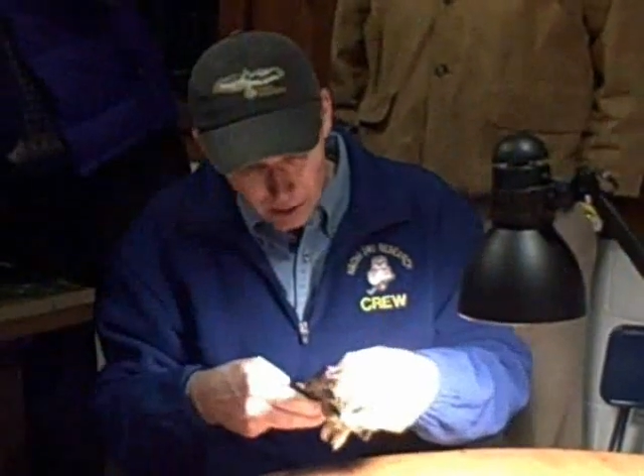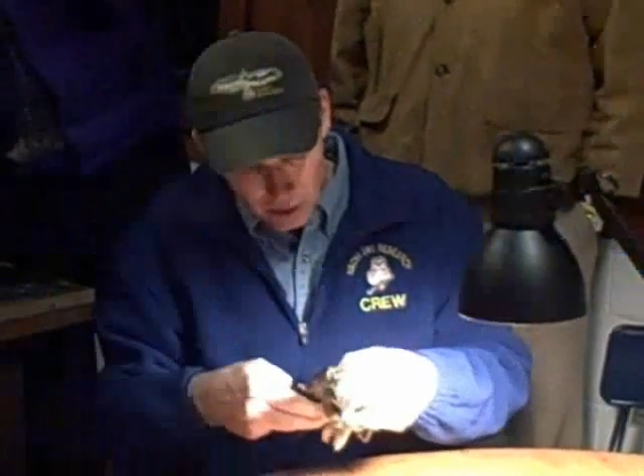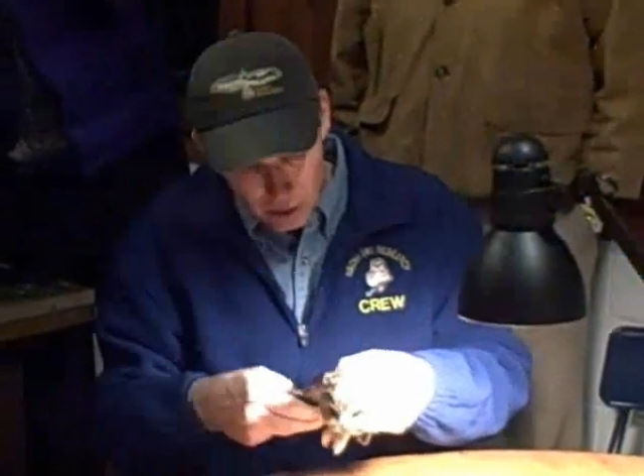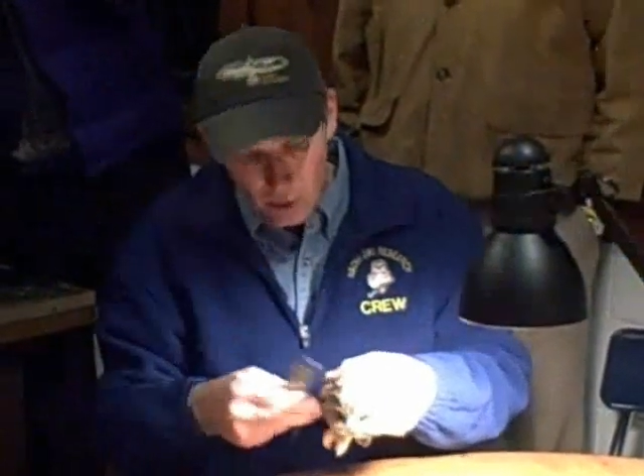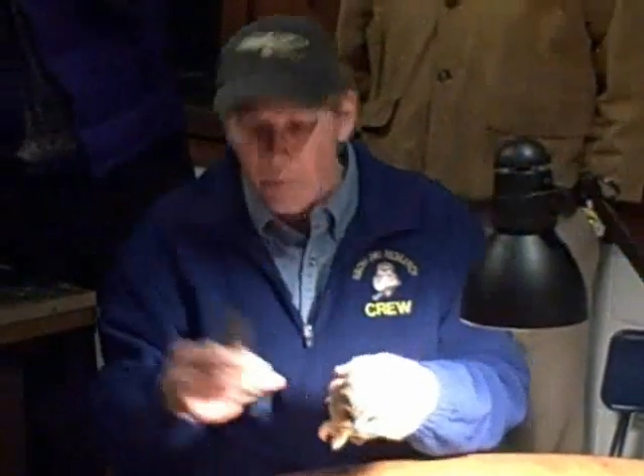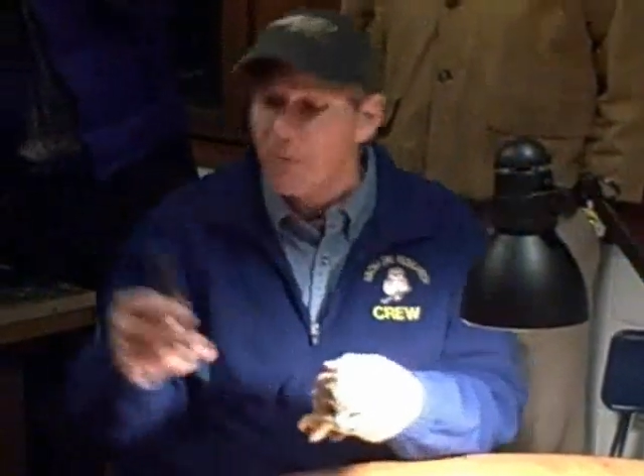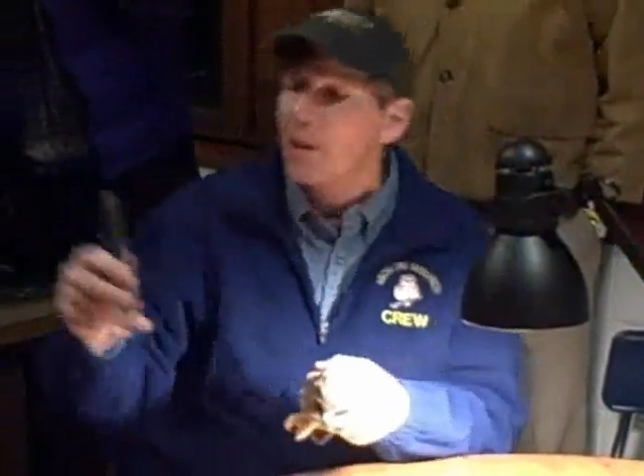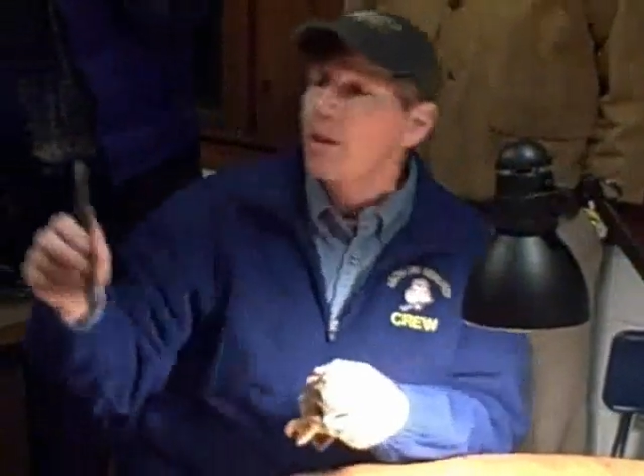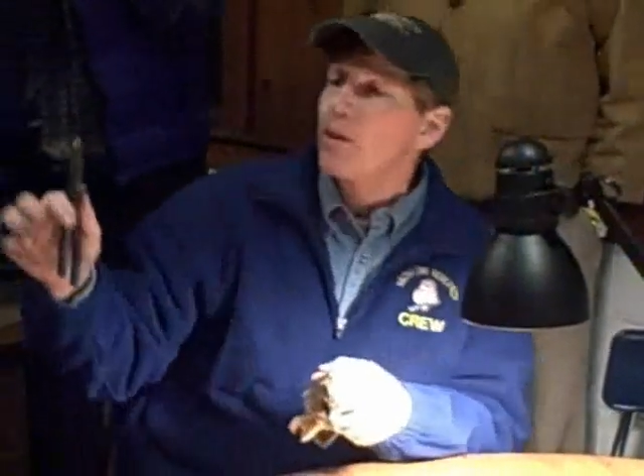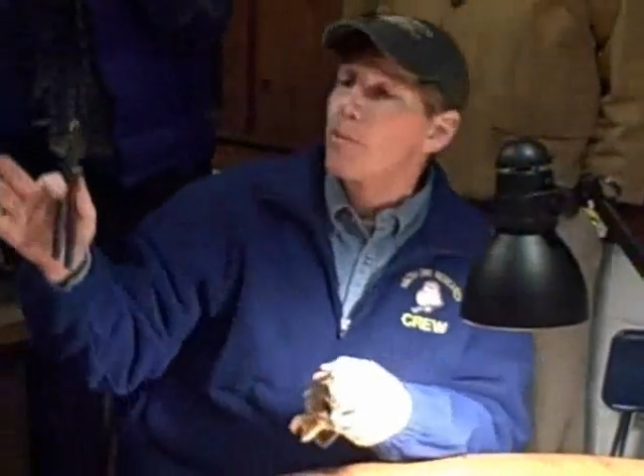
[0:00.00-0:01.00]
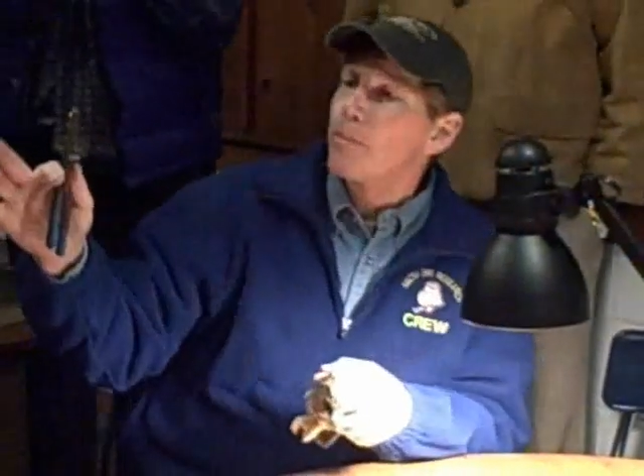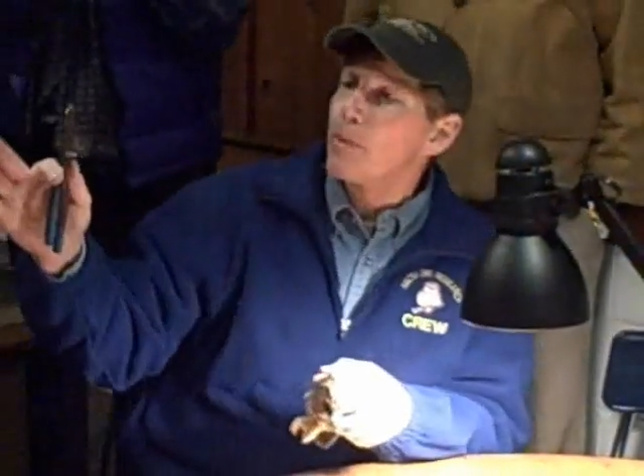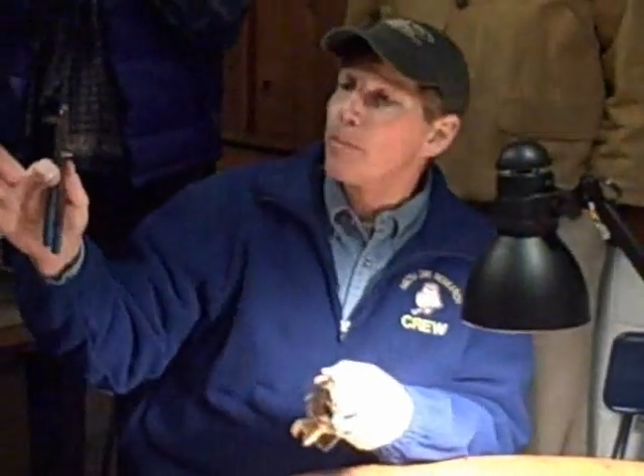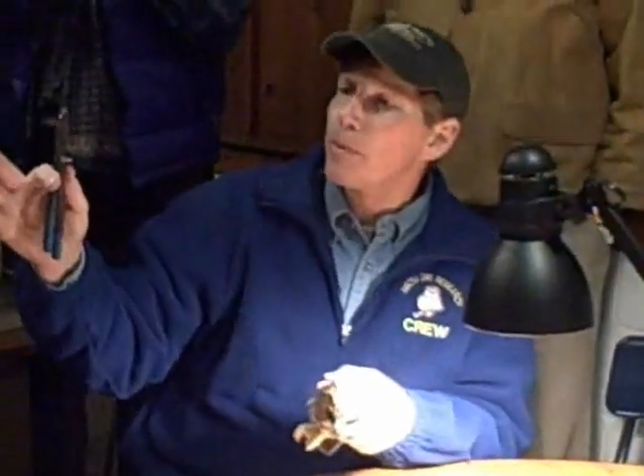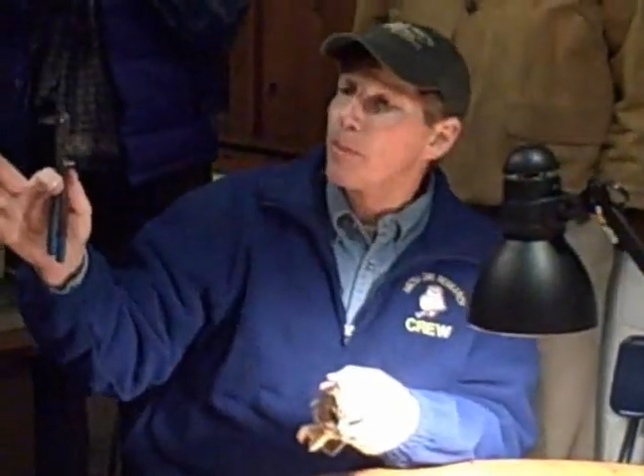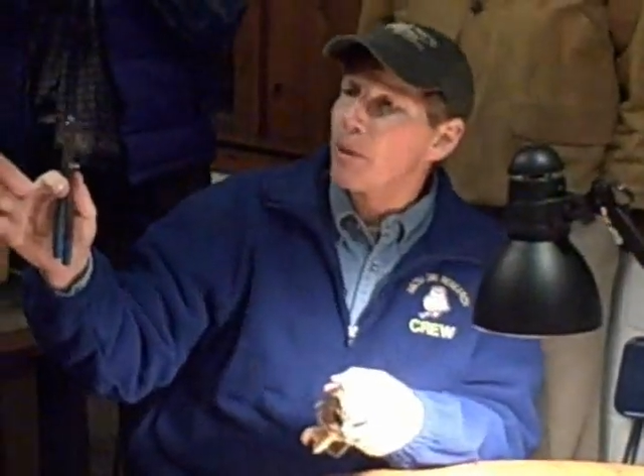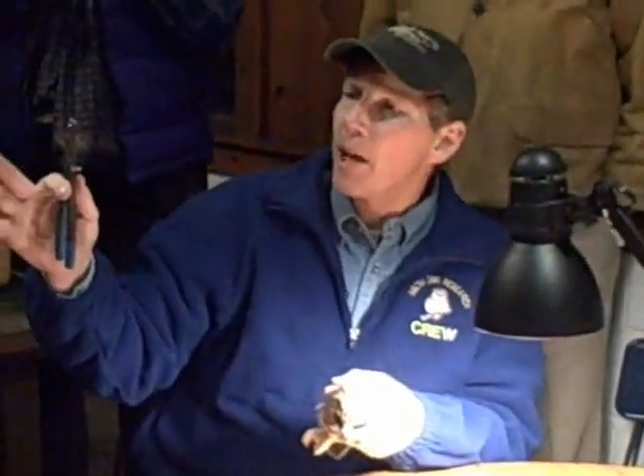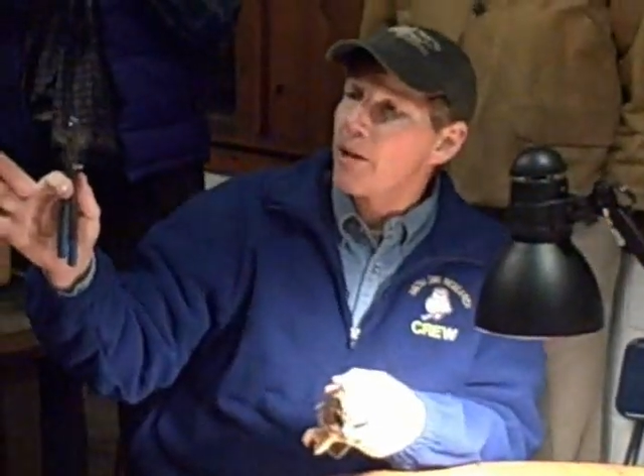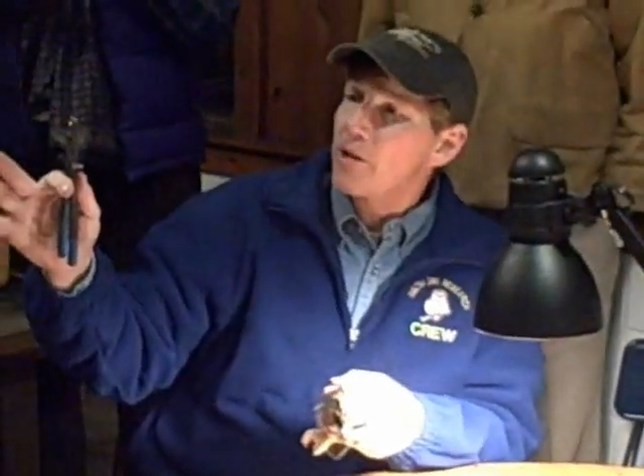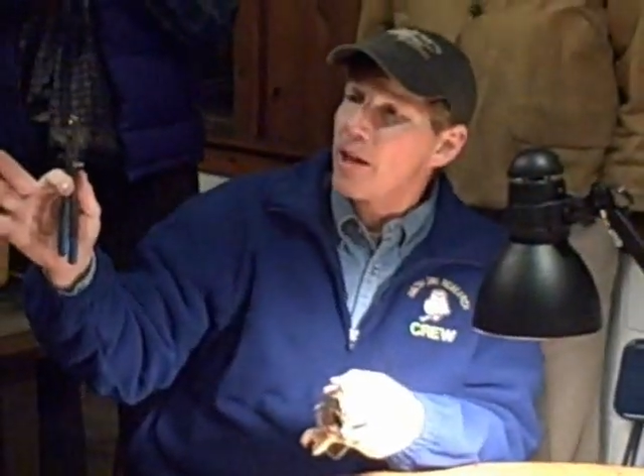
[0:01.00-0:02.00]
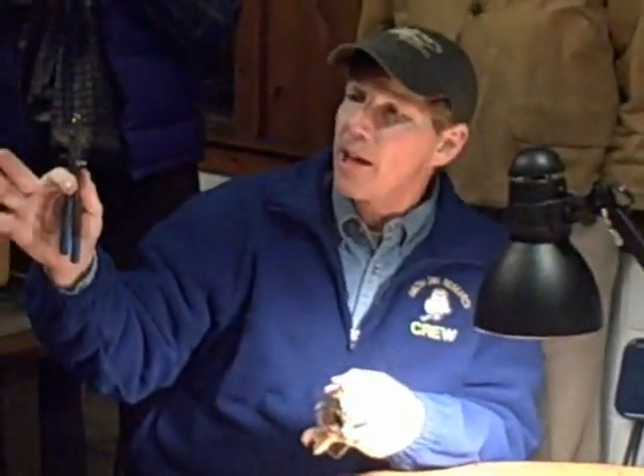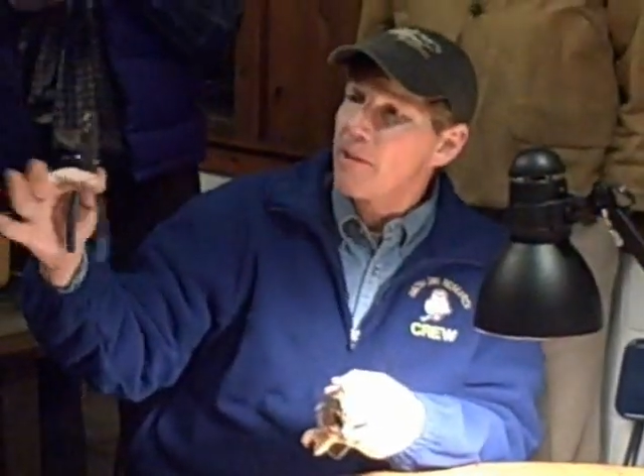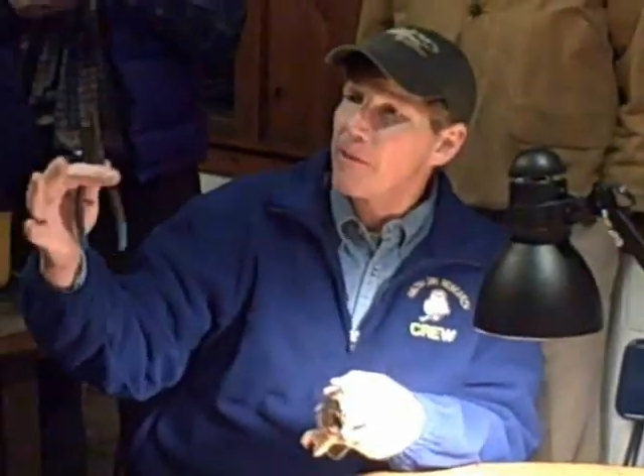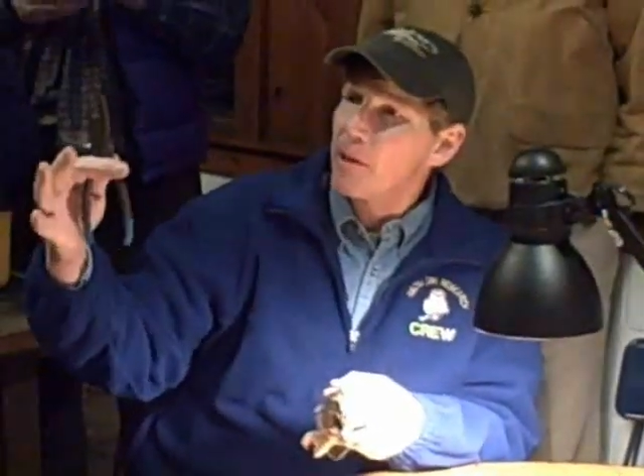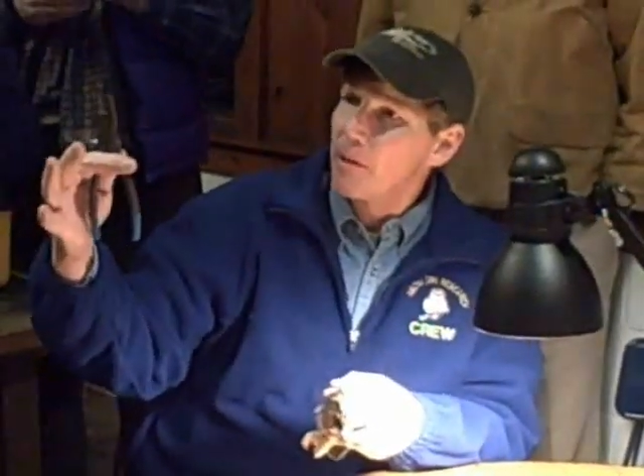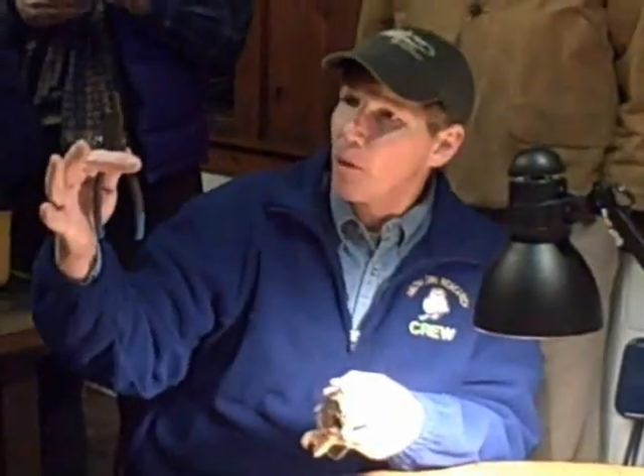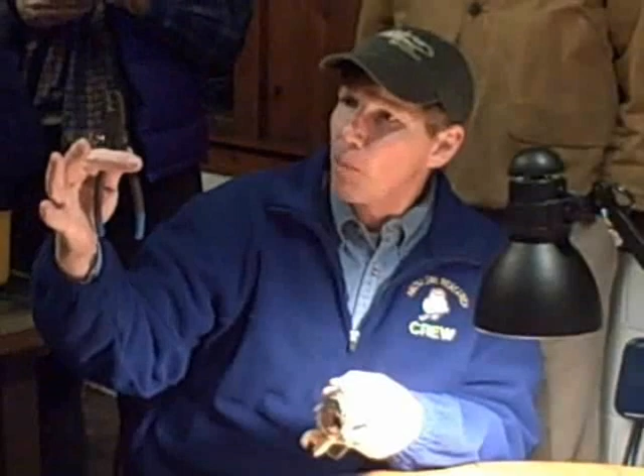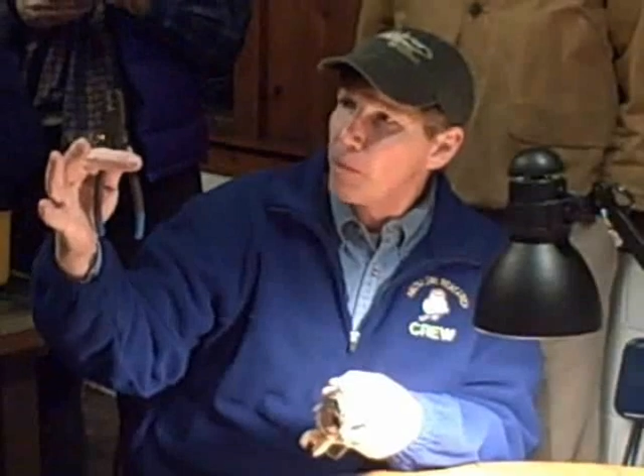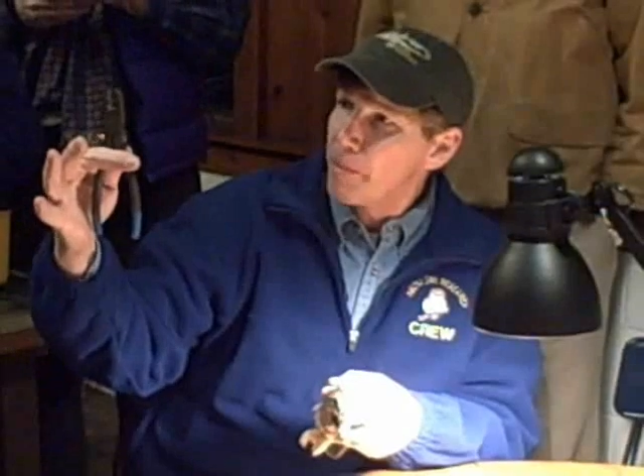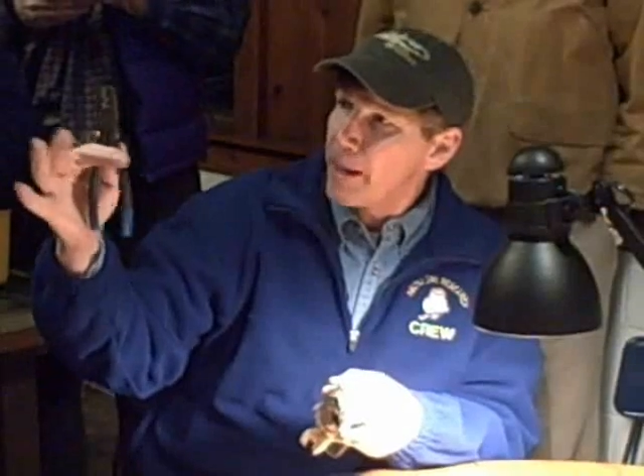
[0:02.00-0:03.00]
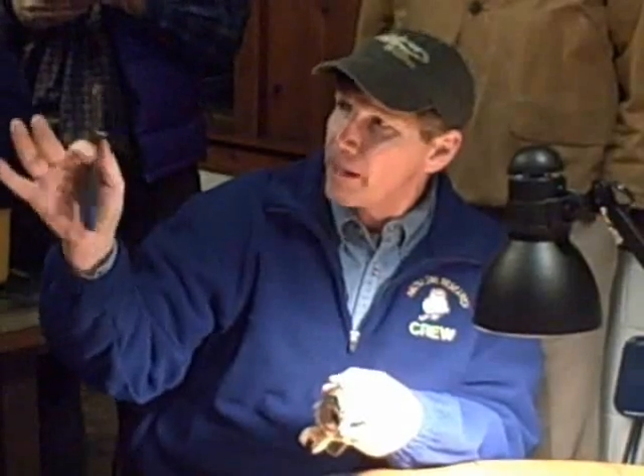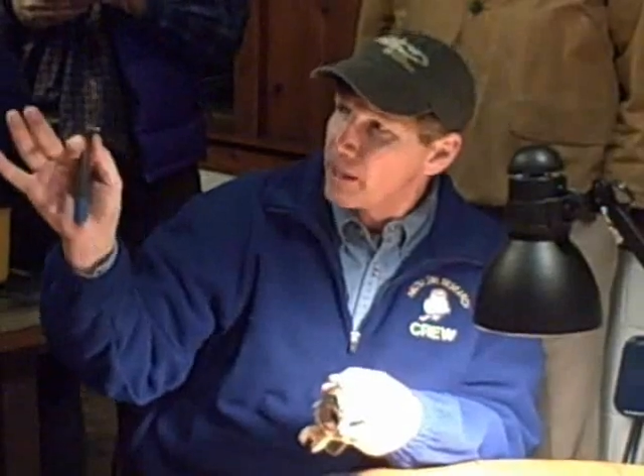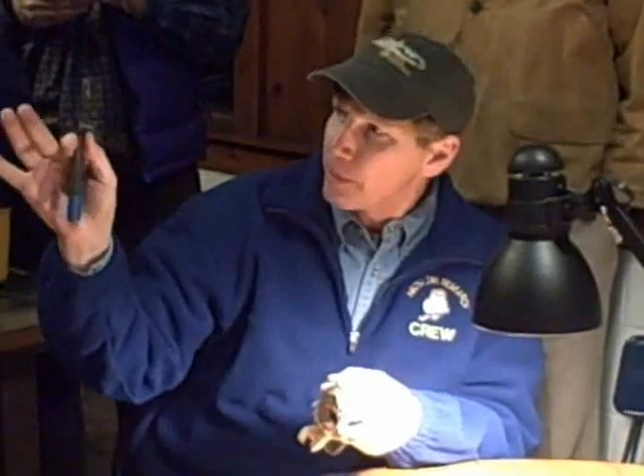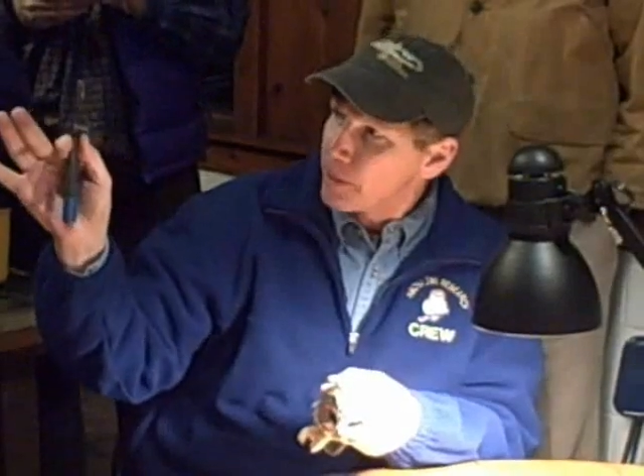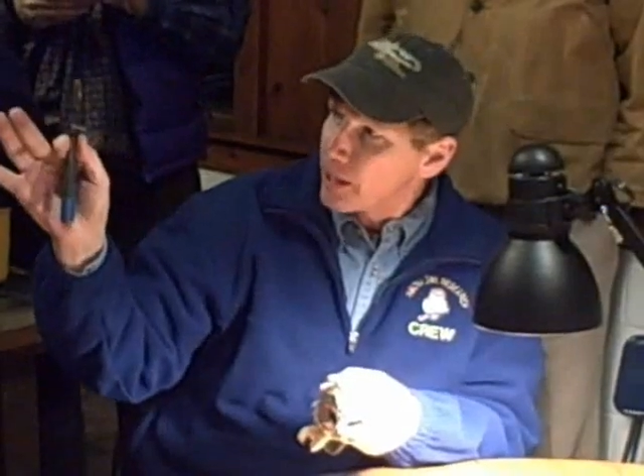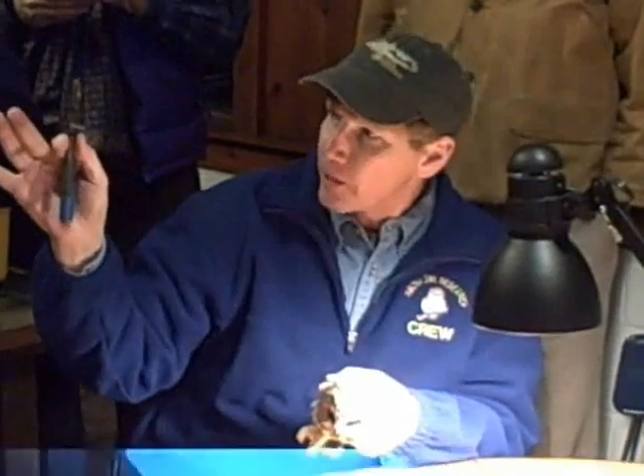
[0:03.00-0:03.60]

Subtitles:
So the pliers I have here open the band up in